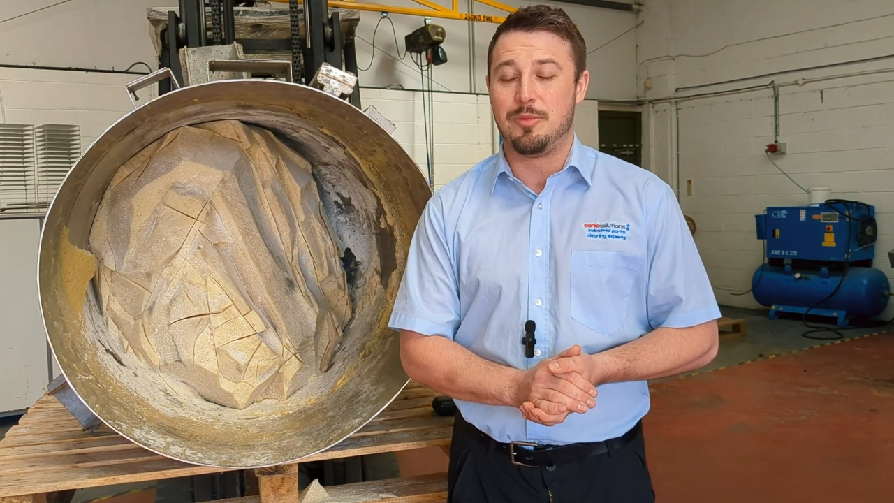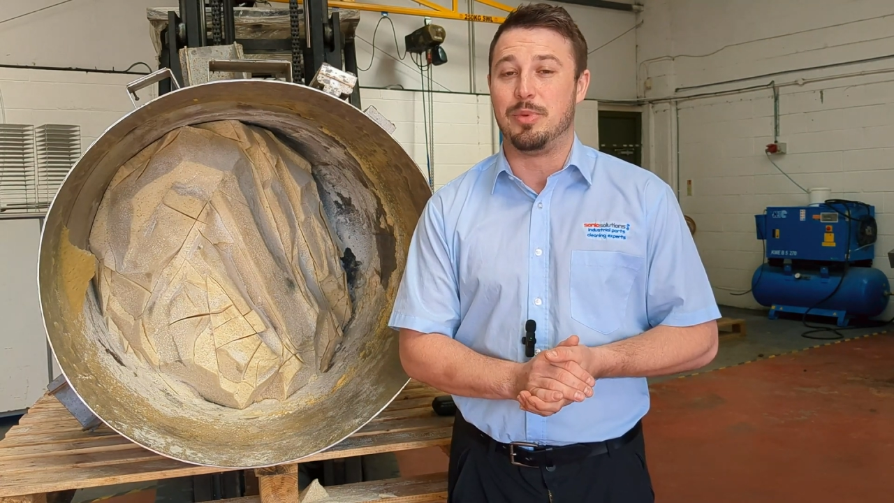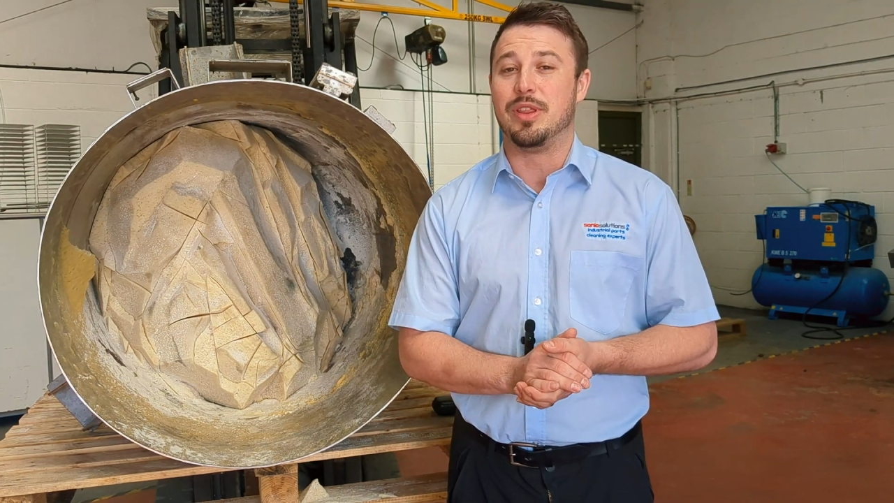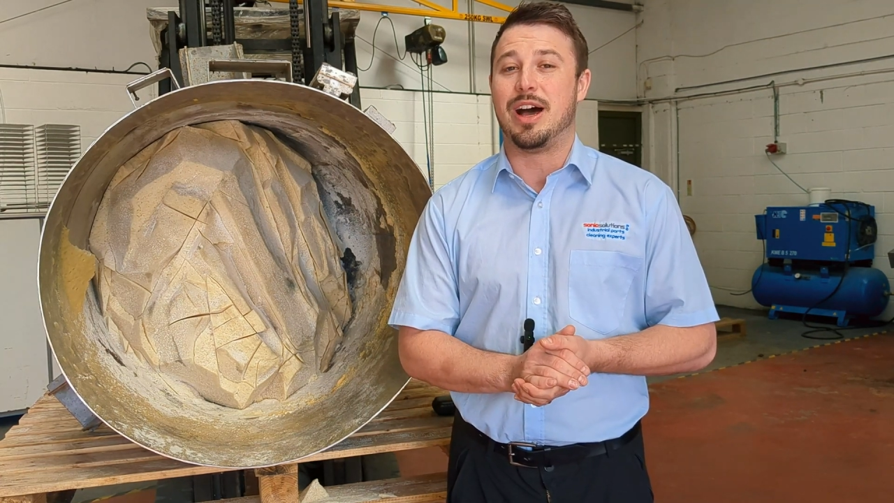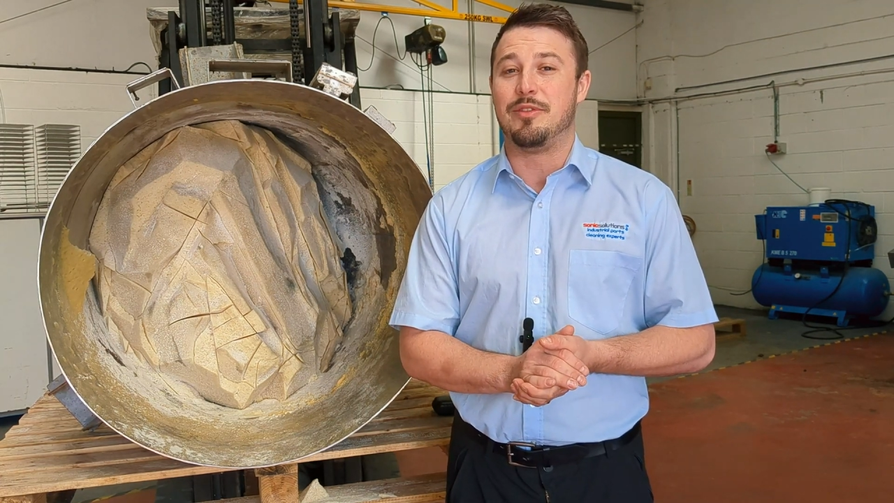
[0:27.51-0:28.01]

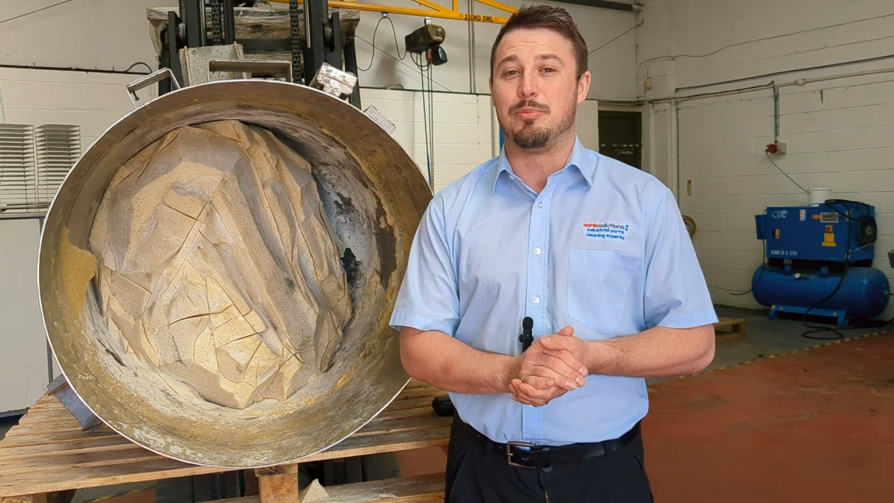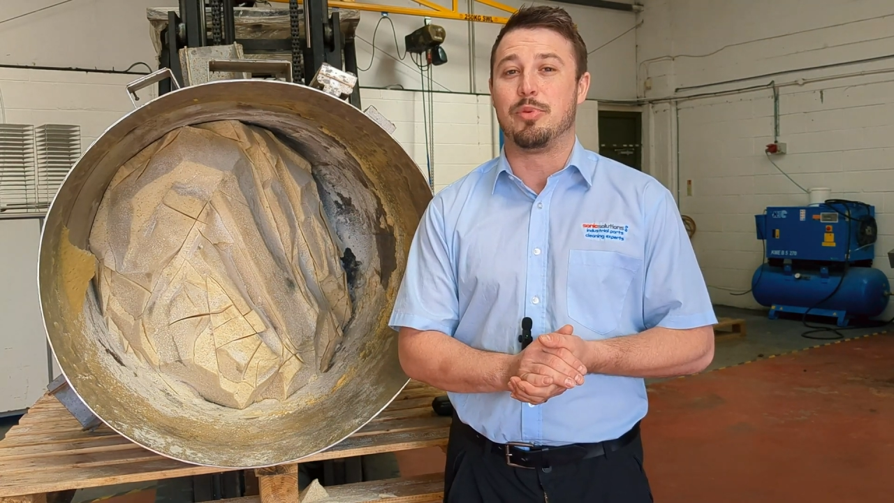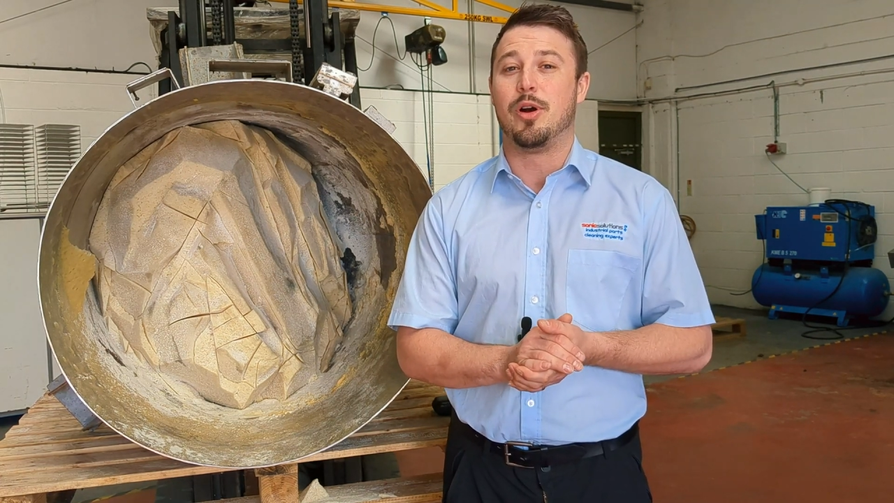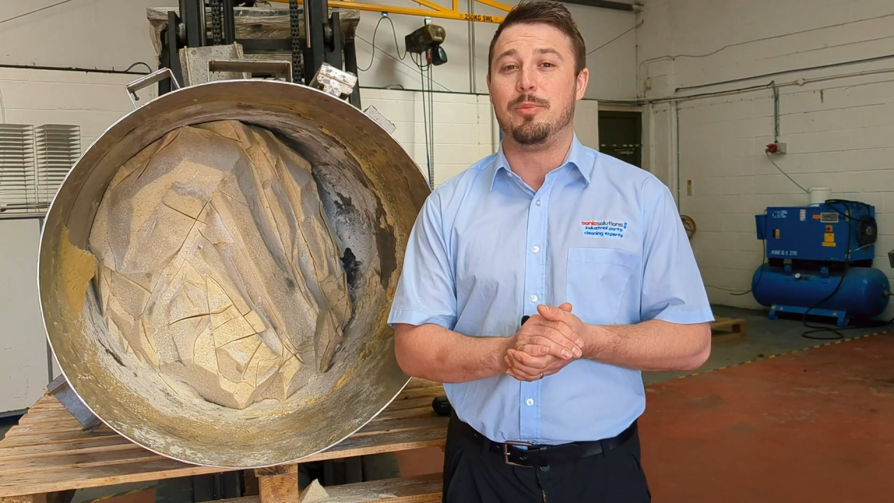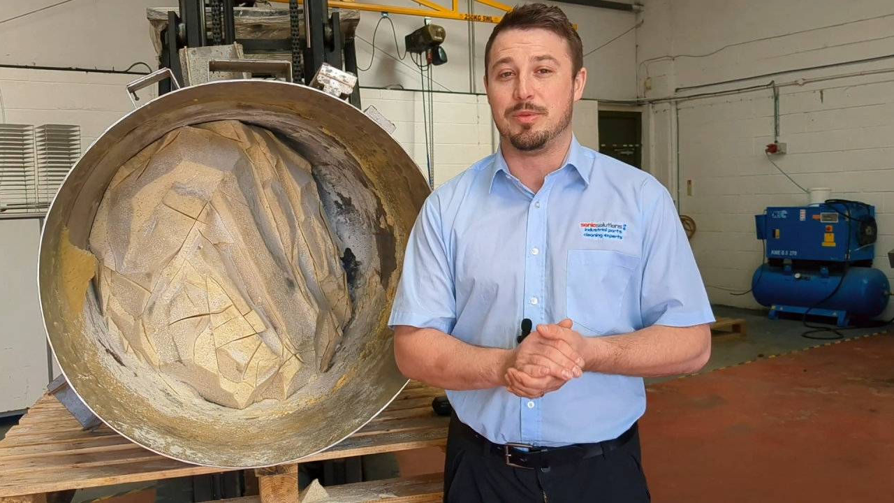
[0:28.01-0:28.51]
but they're having
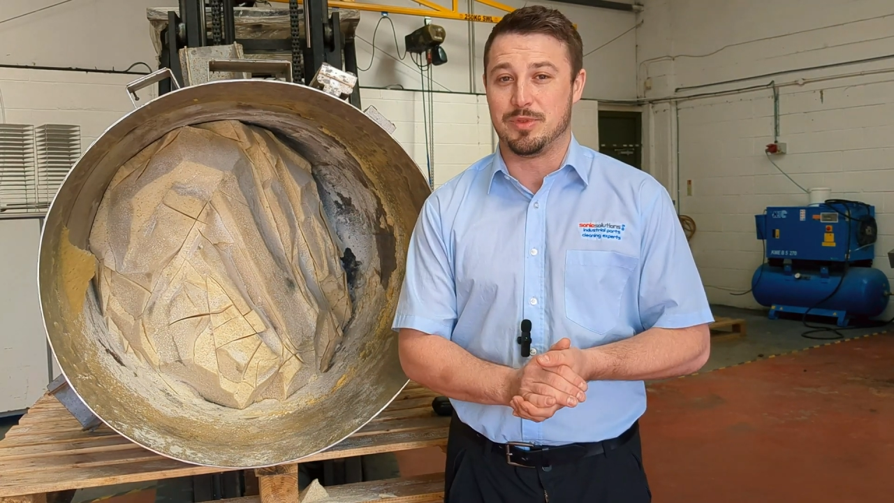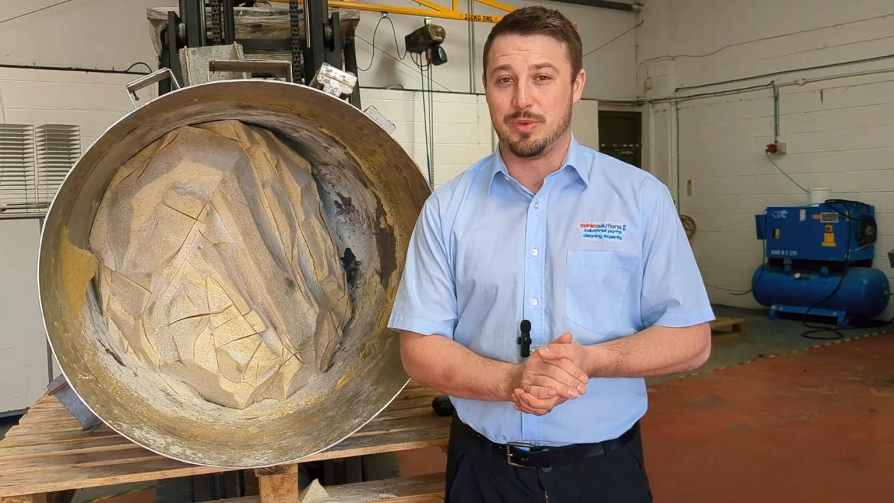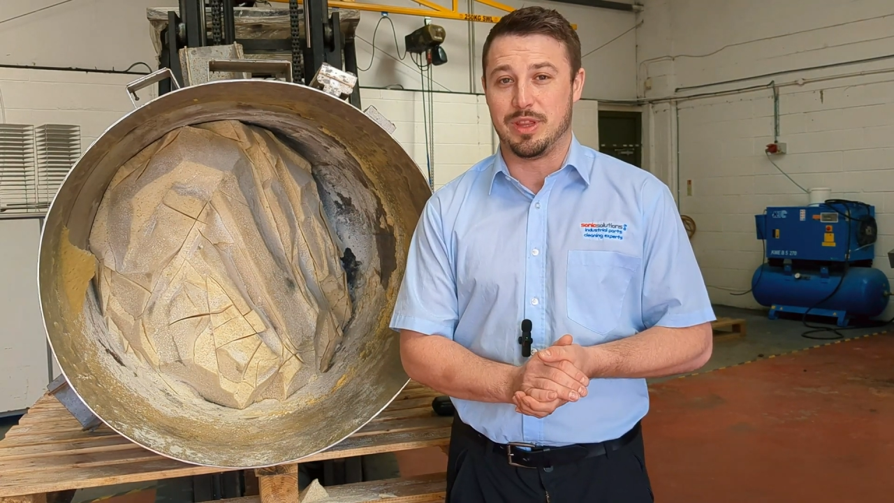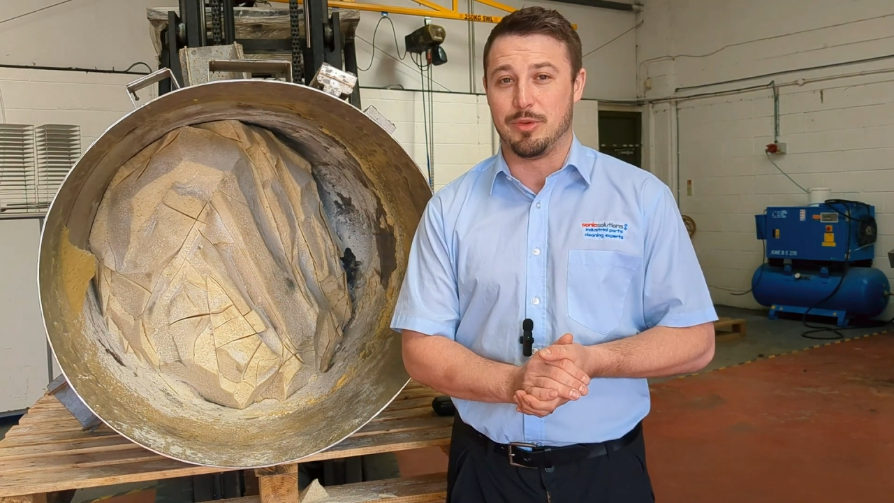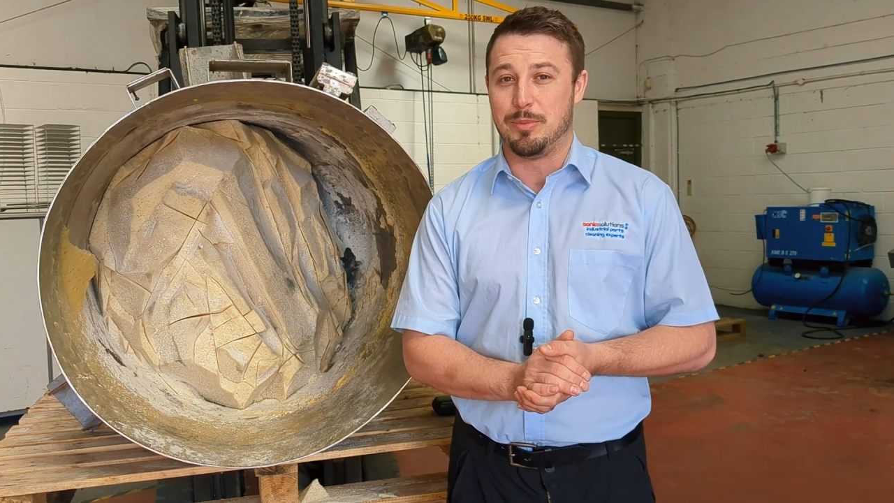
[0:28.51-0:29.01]
problems
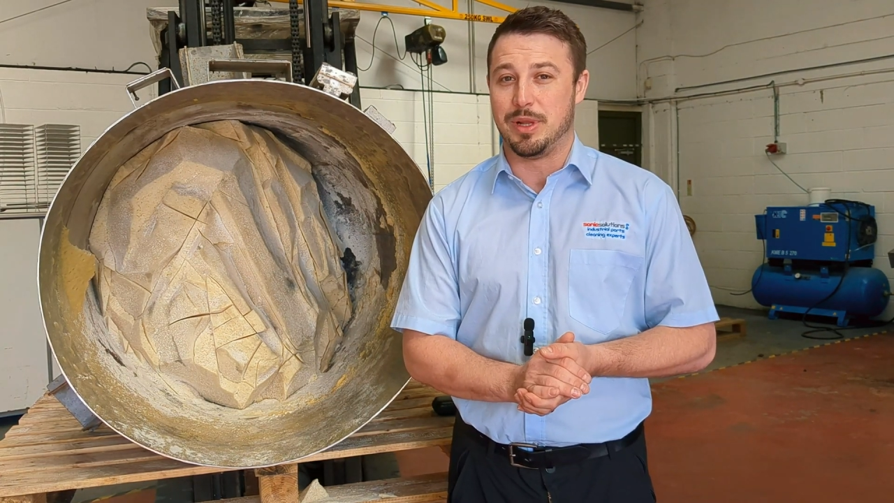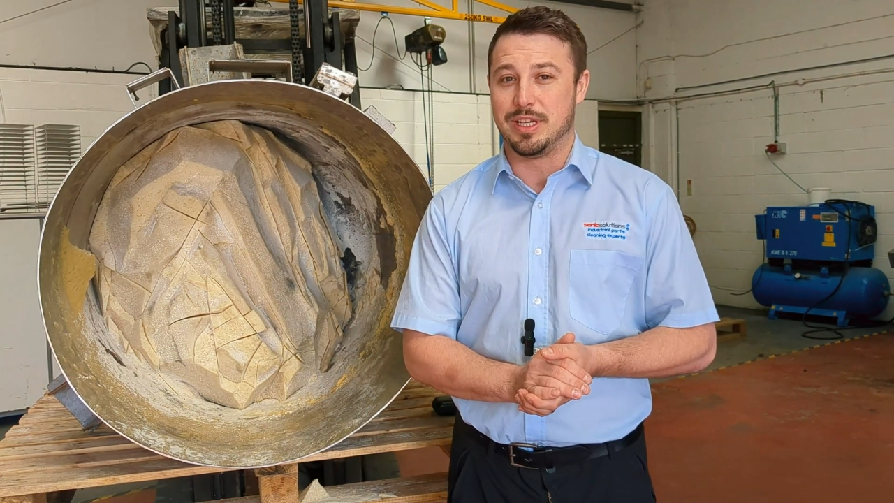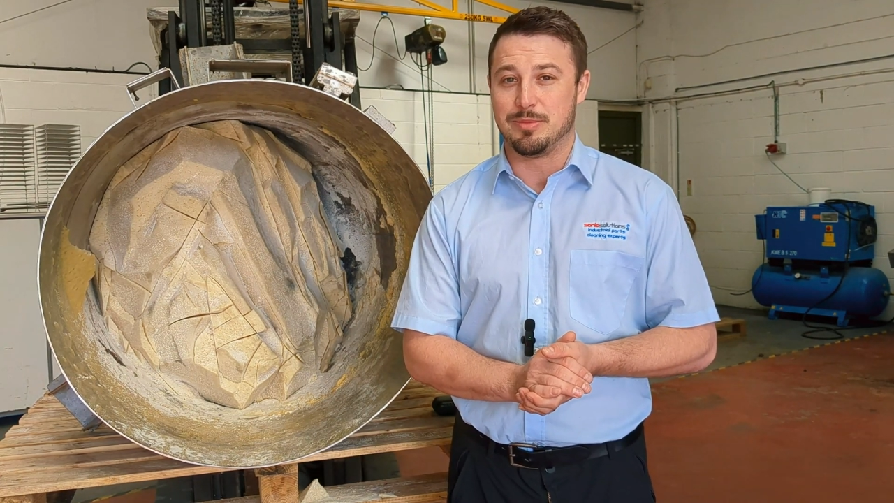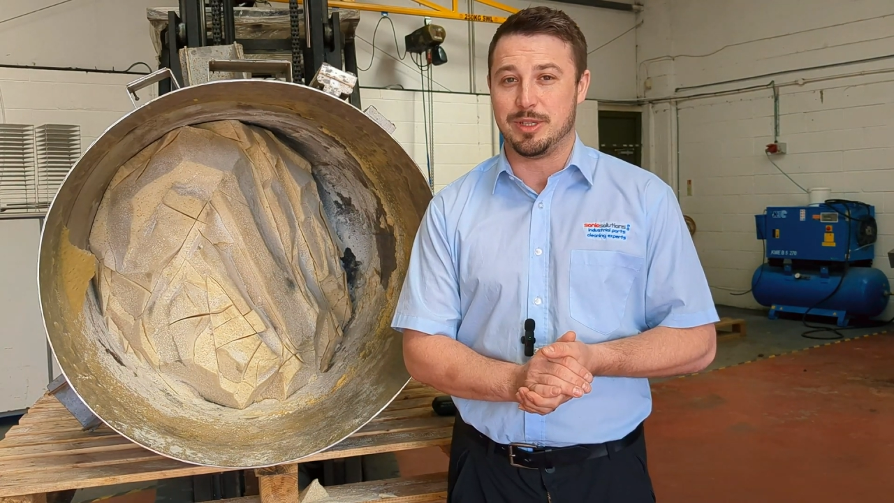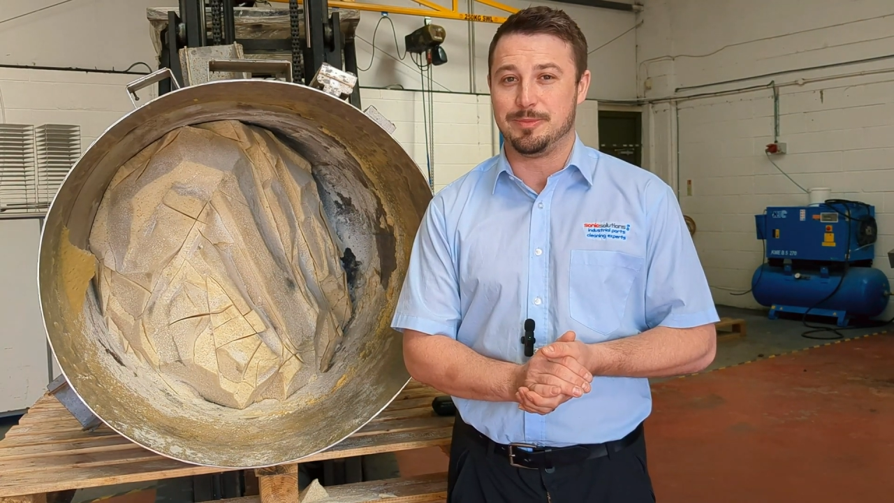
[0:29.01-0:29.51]
with the
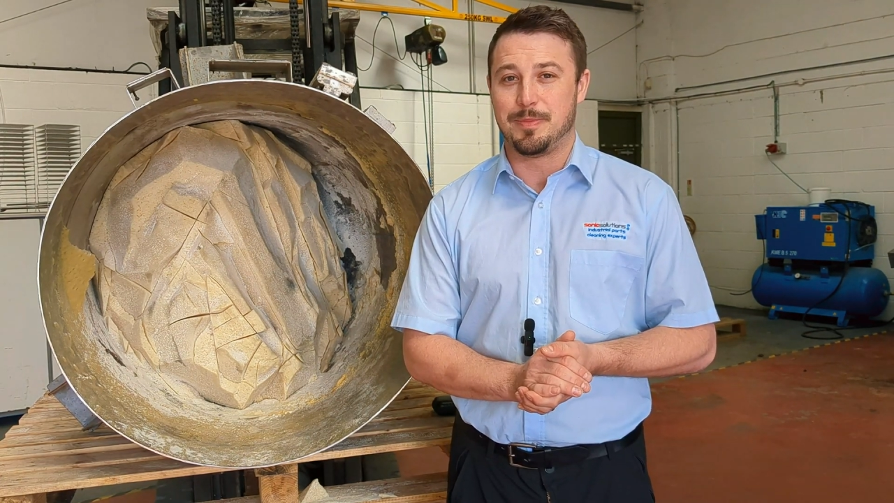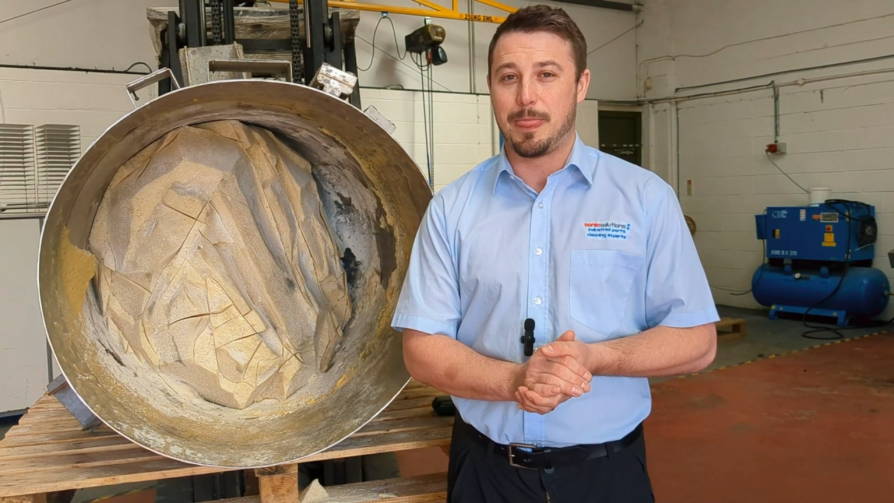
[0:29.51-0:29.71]
replacement.